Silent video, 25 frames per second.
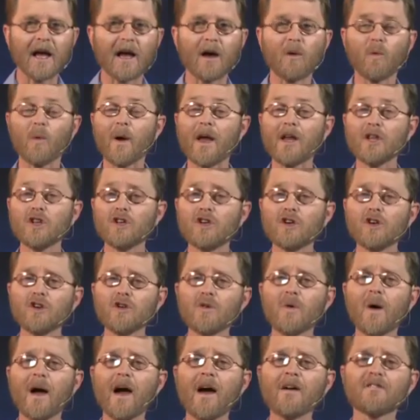When
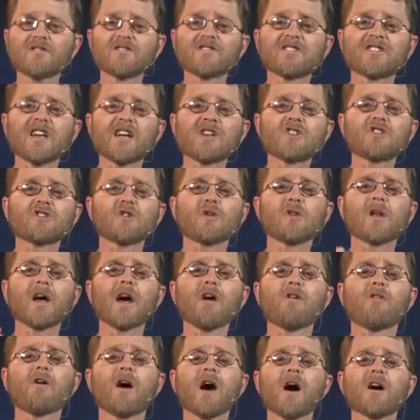you have sexual
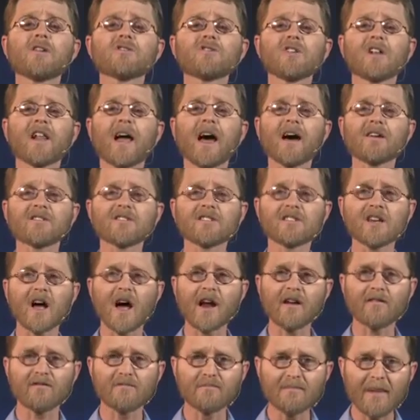arousal
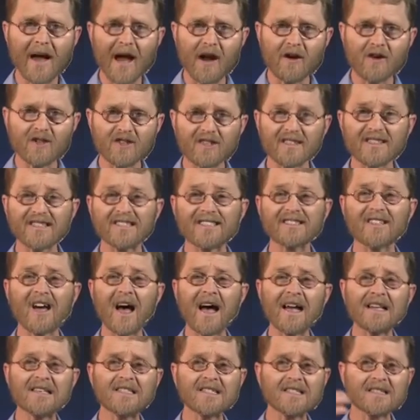outside of marriage,
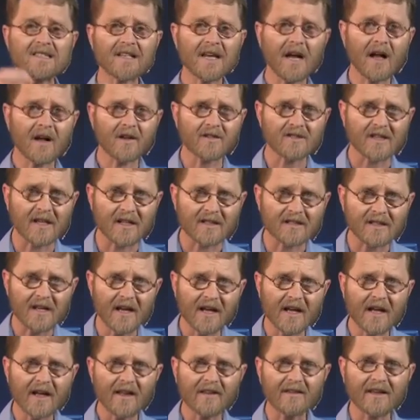science tells us
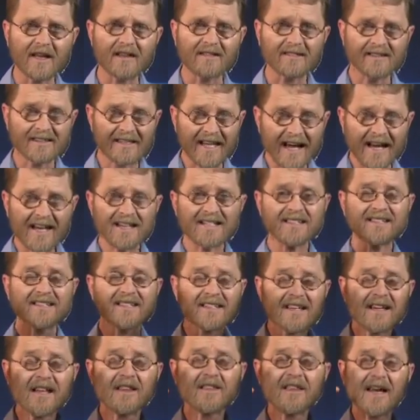that that
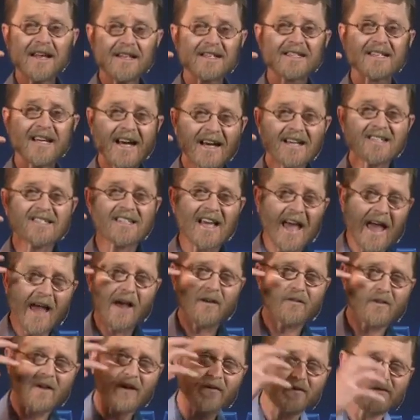that does
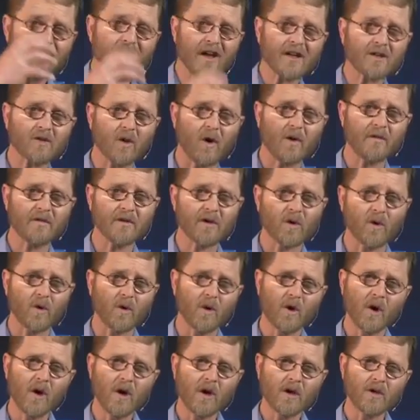have an effect on
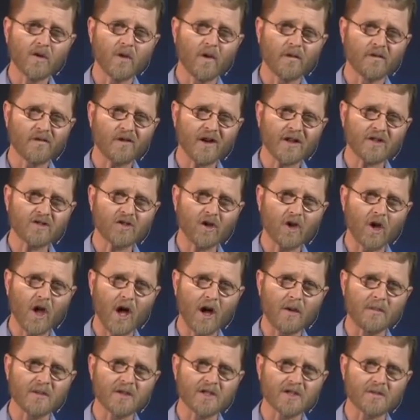your, your frontal
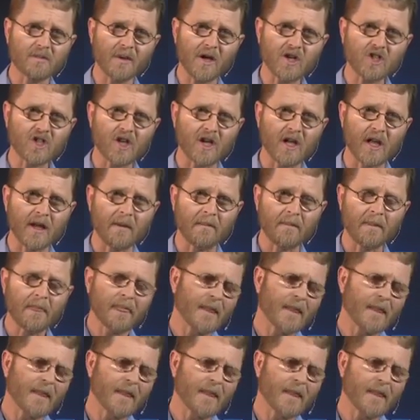lobe, especially.